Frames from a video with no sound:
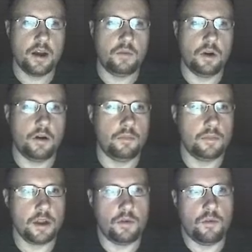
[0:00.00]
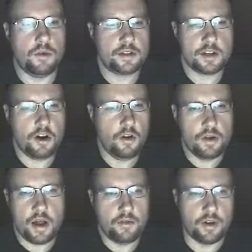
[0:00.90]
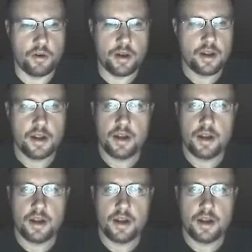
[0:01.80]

Well, we go, well, what's the code? I don't know it.